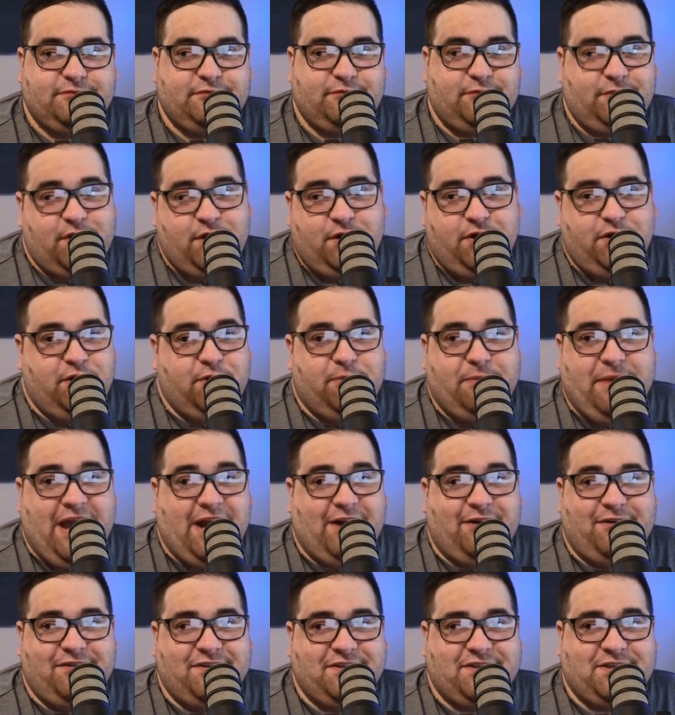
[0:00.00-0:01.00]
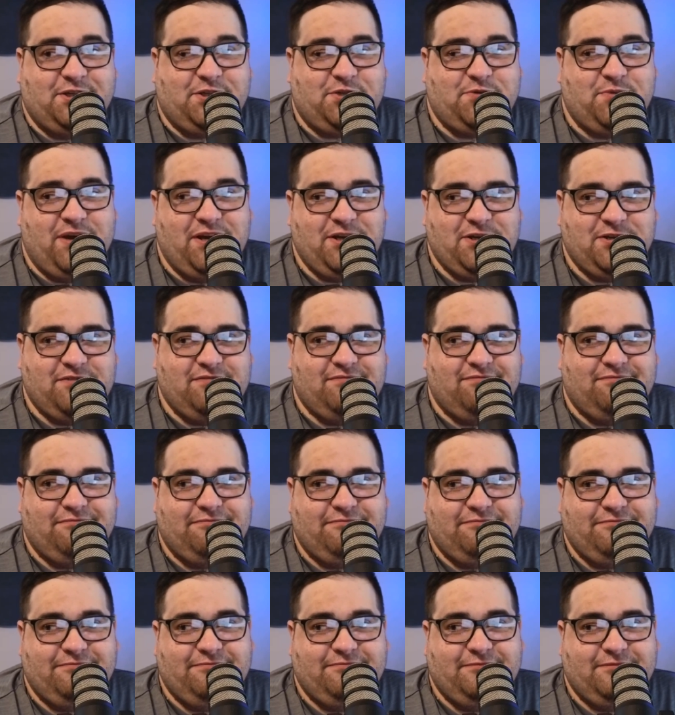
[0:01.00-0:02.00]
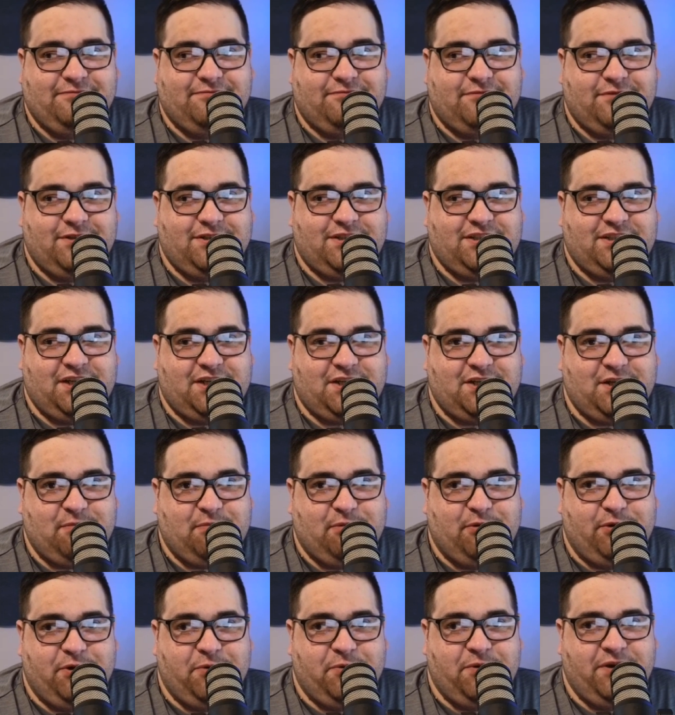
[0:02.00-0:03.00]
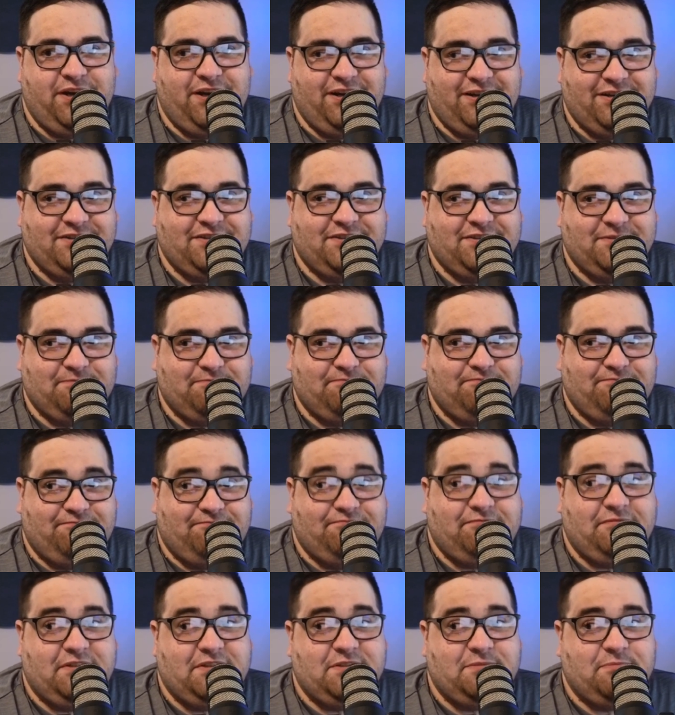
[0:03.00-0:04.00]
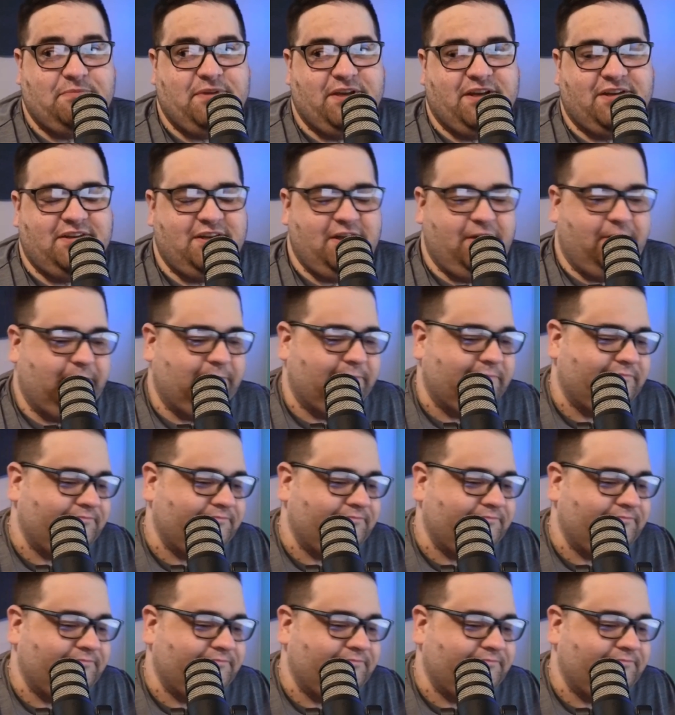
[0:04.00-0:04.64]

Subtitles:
No matter the situation, a 60-point win is a big deal.